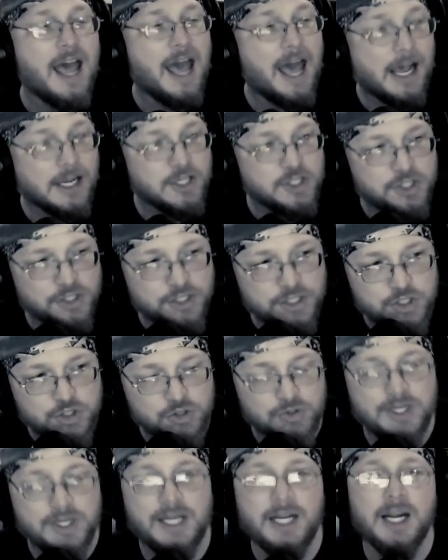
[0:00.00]
actually
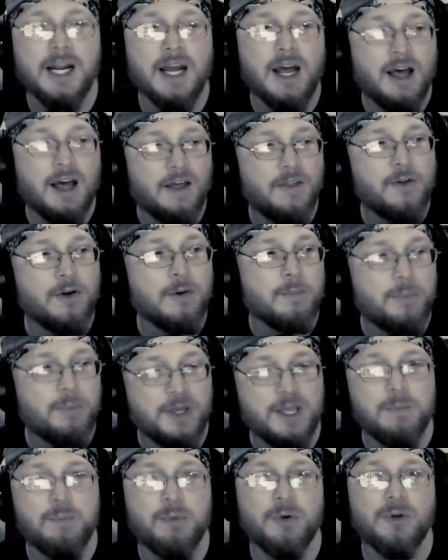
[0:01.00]
treating other
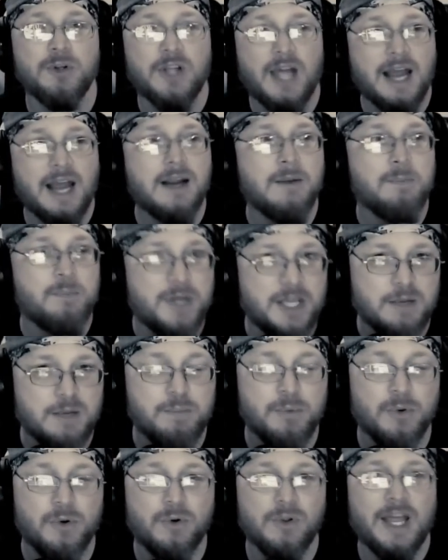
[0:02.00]
people like
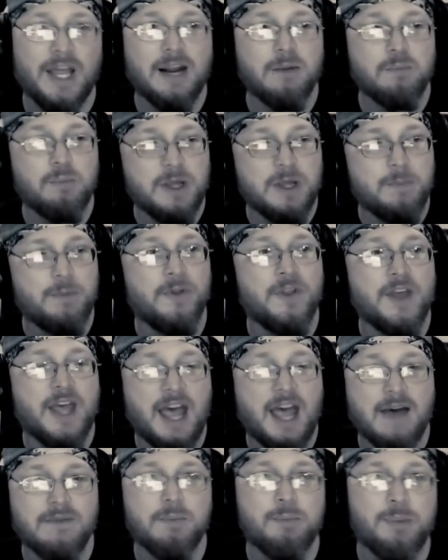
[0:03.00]
people that
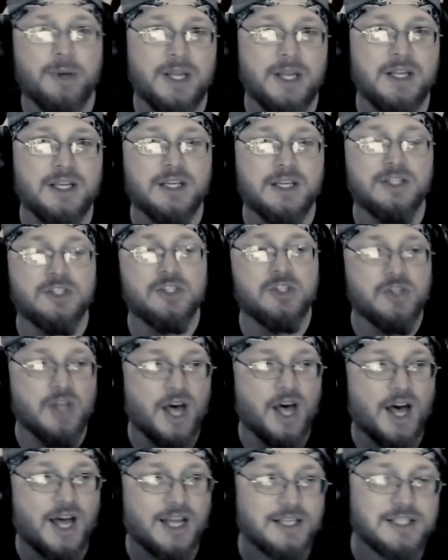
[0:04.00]
have opinions,
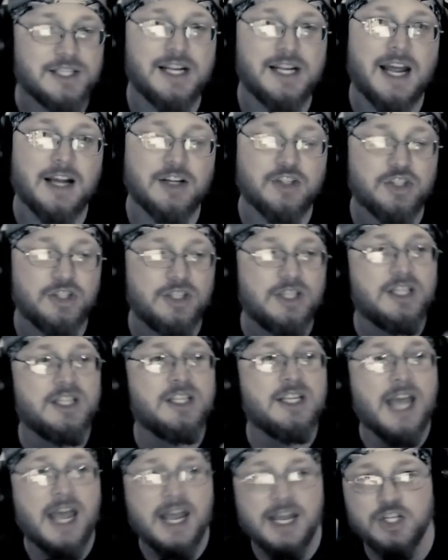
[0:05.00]
thoughts, and actually
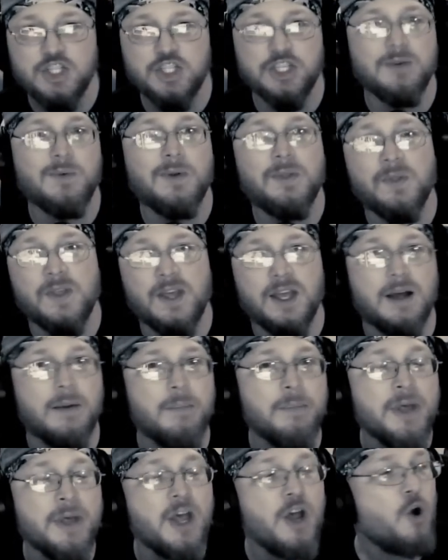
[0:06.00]
engaging with
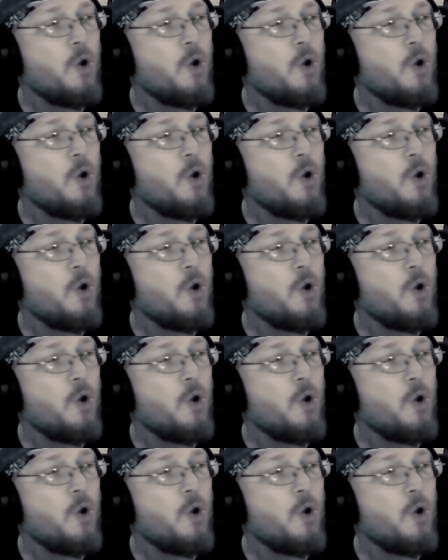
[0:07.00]
them.